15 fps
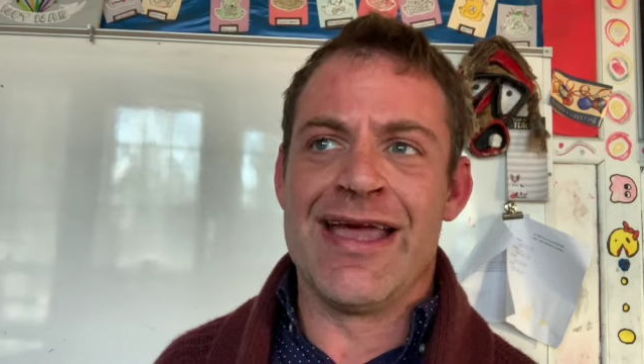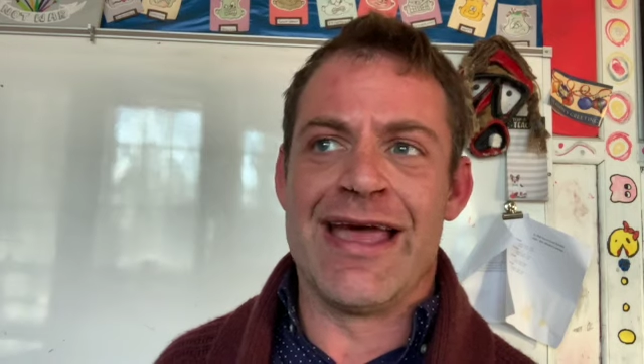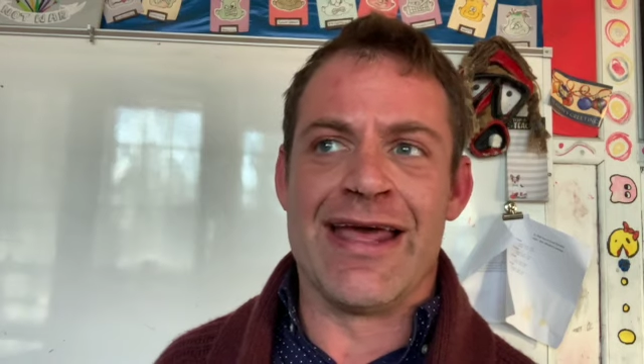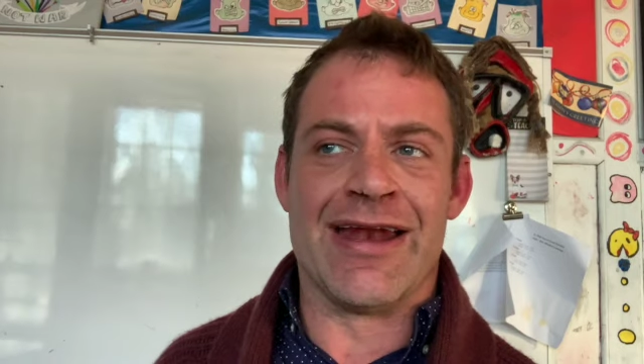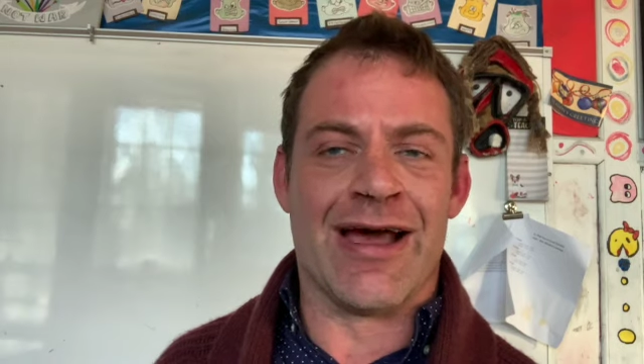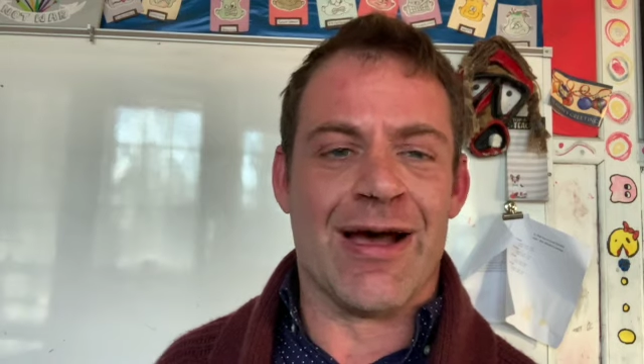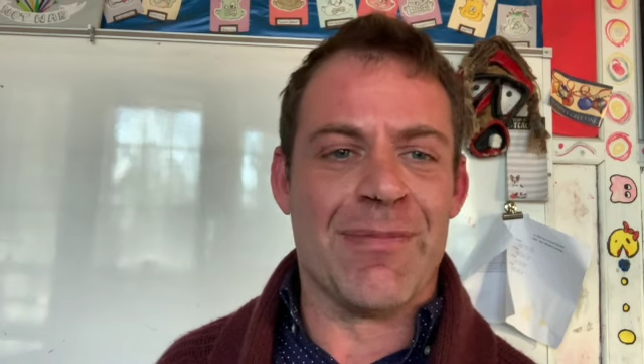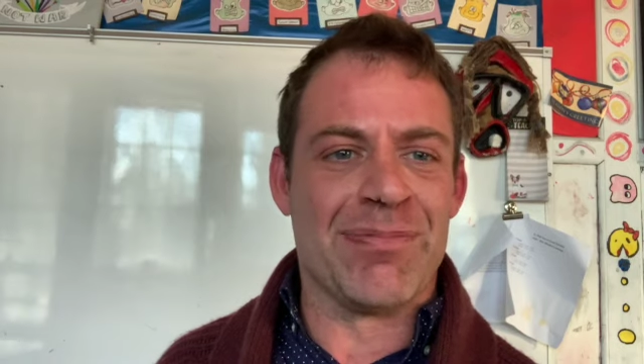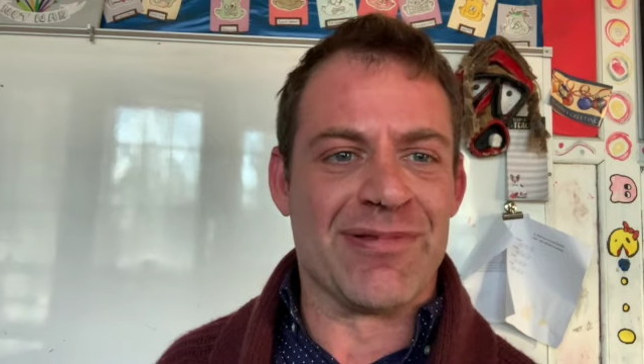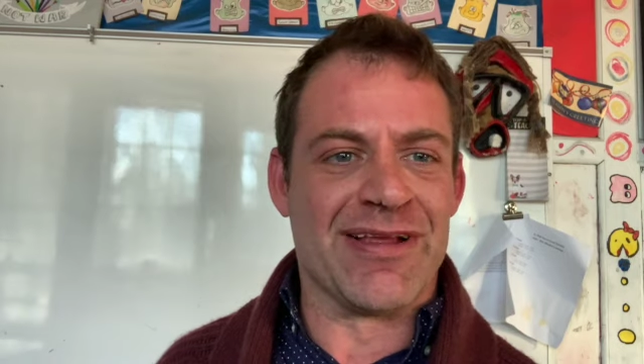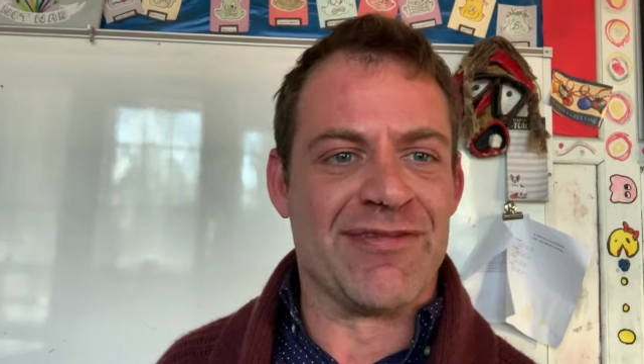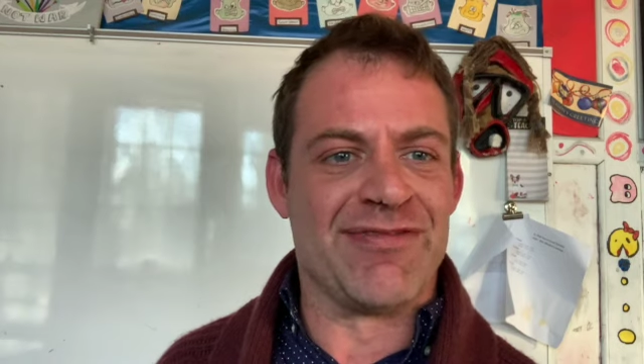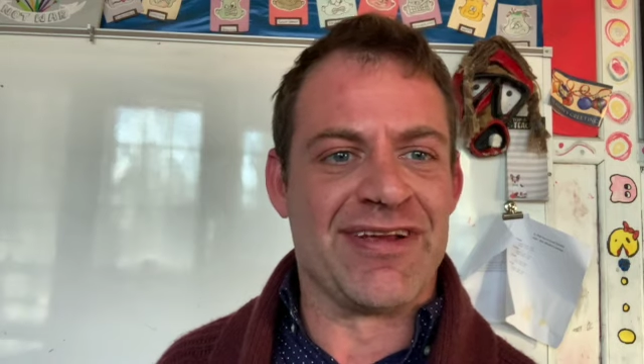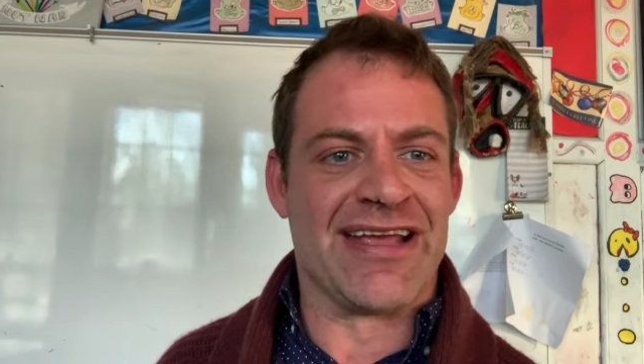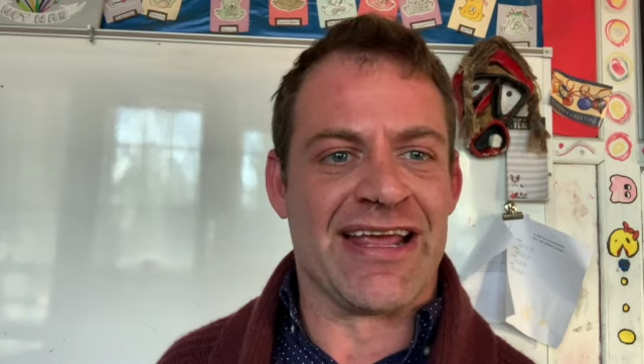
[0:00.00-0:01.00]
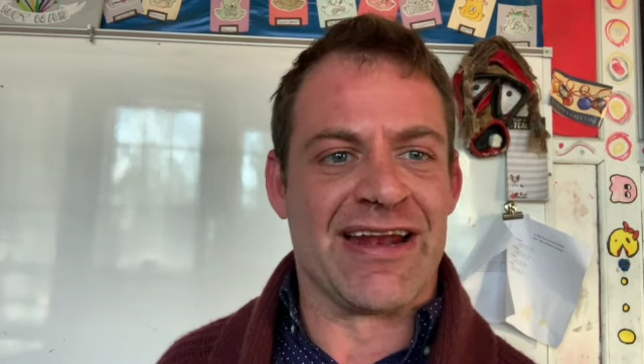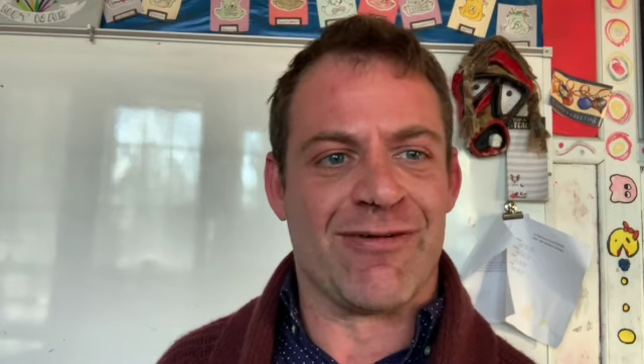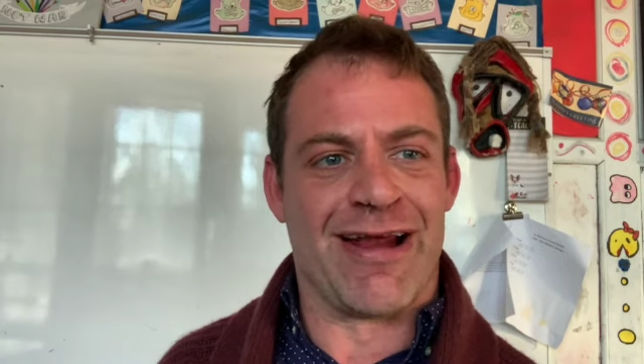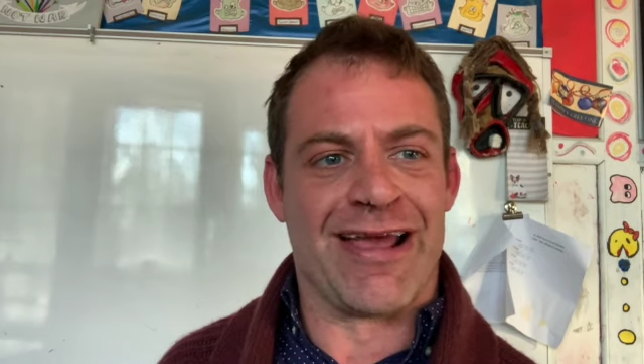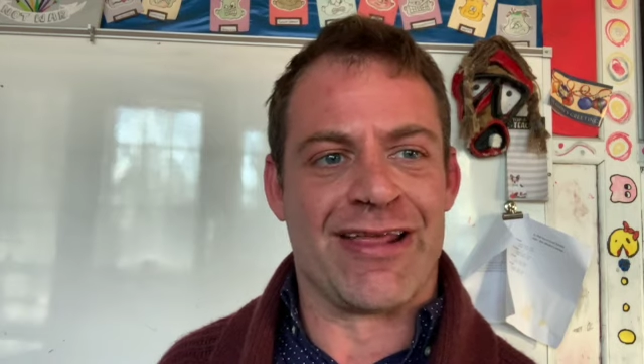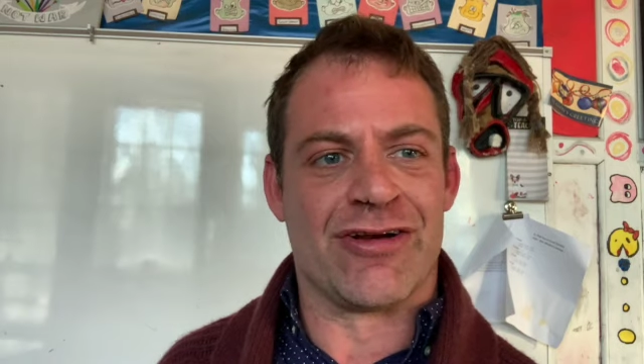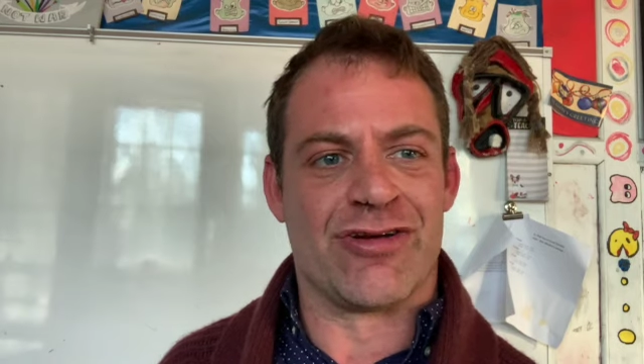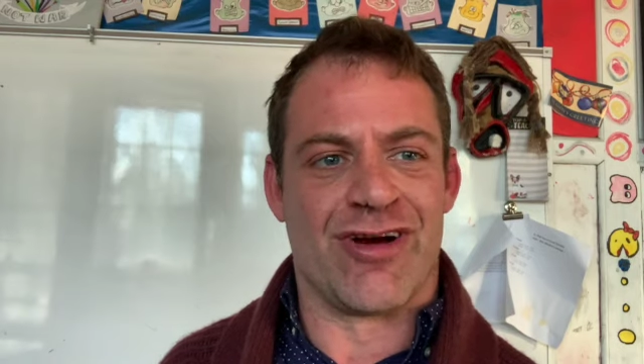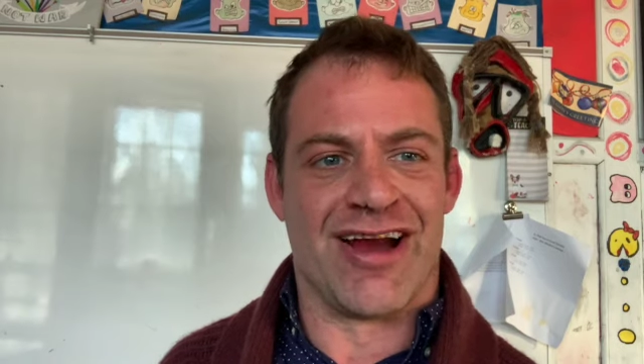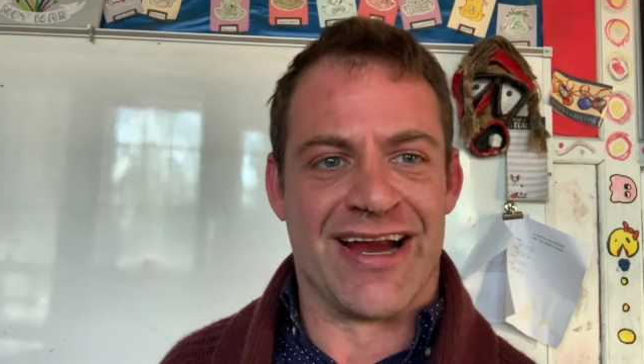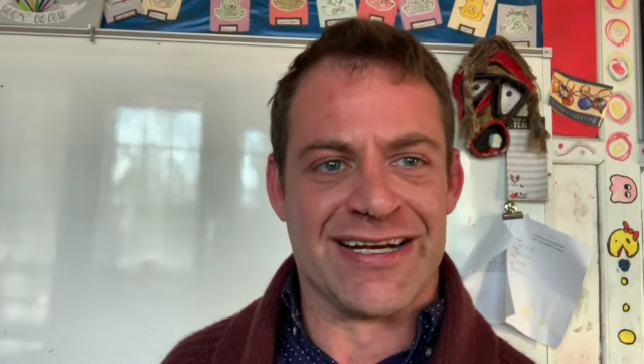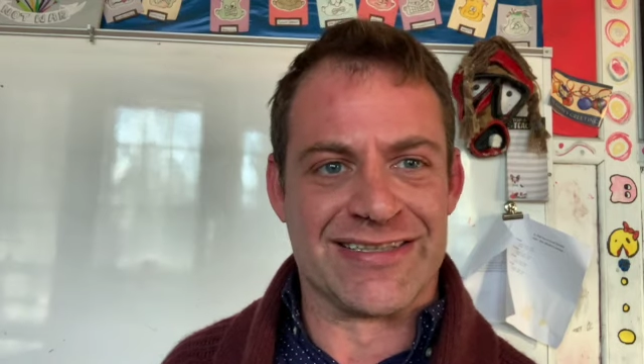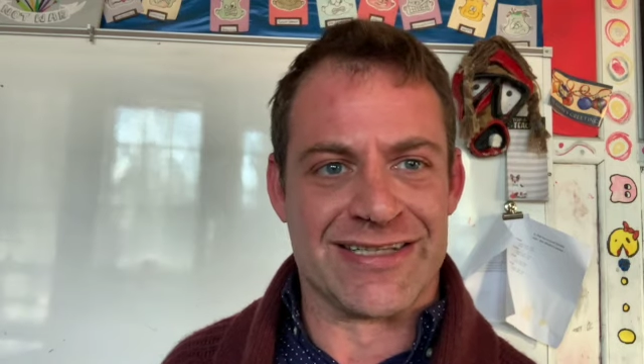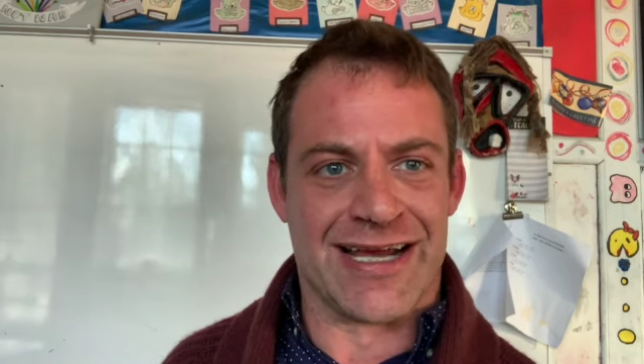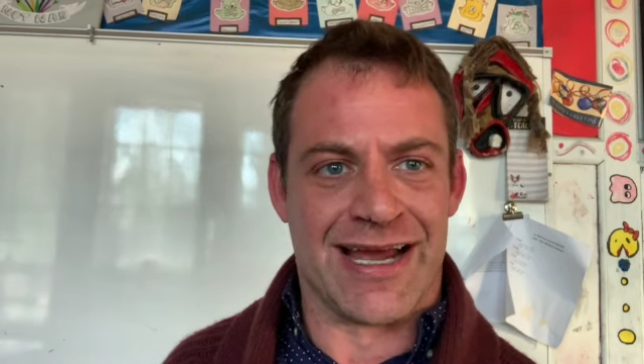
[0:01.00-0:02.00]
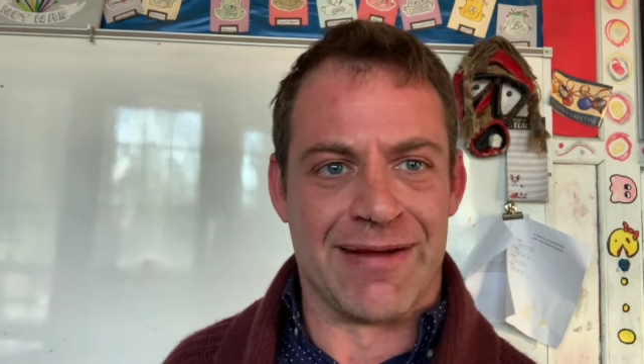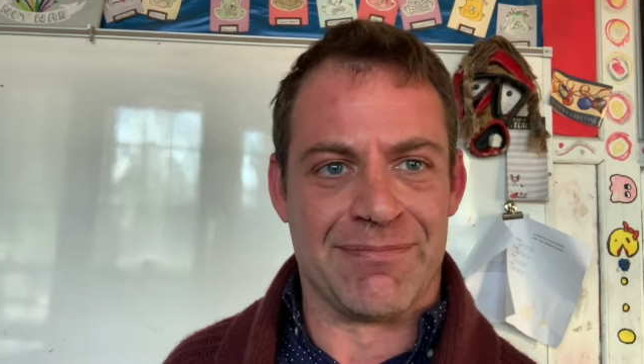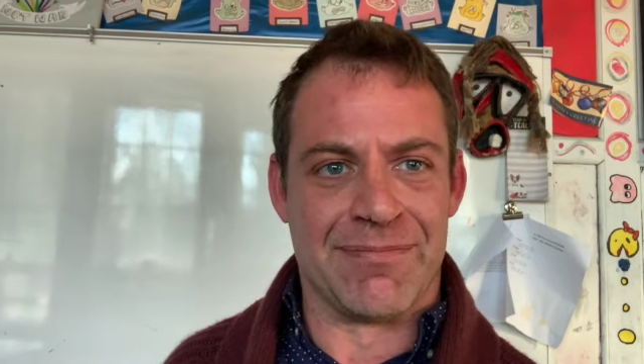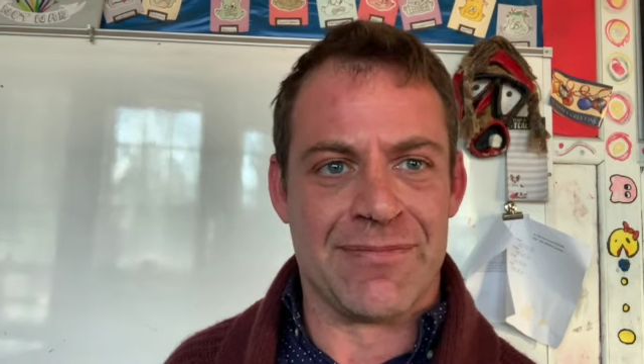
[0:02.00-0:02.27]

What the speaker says: and uplifting in a rather trying time.